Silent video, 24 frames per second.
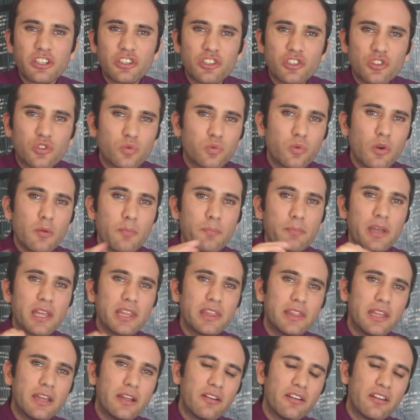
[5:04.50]
just swoop
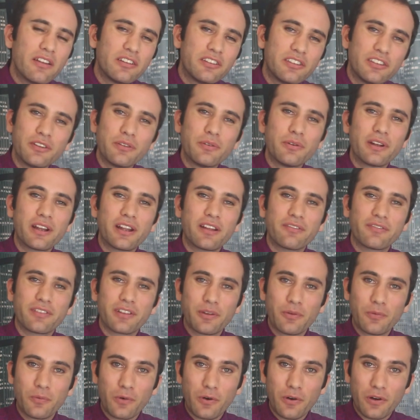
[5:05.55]
in there and do whatever
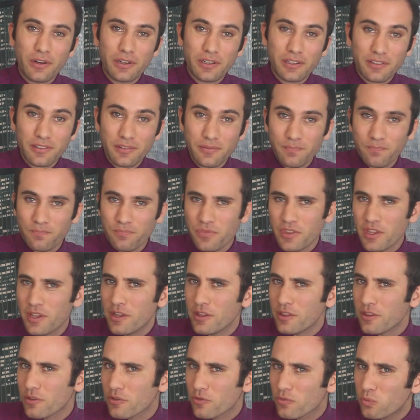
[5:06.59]
you want.
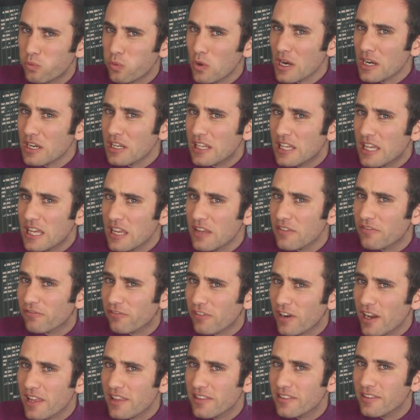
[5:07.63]
There's one key
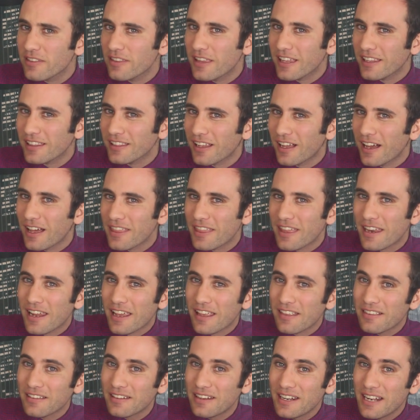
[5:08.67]
phrase in that law that
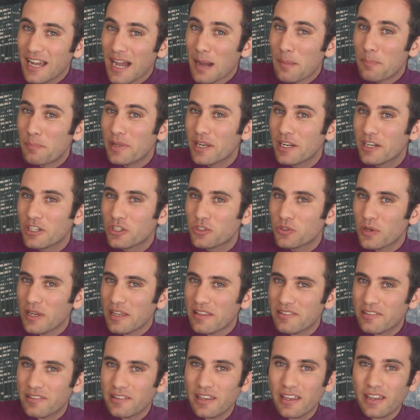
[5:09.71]
has not been
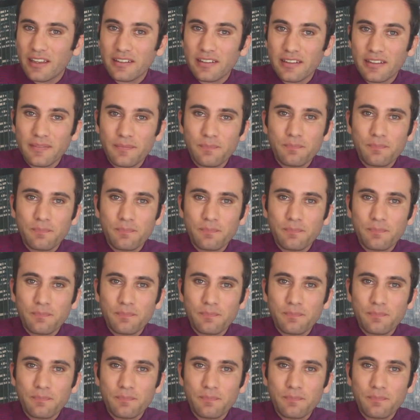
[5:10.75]
addressed yet.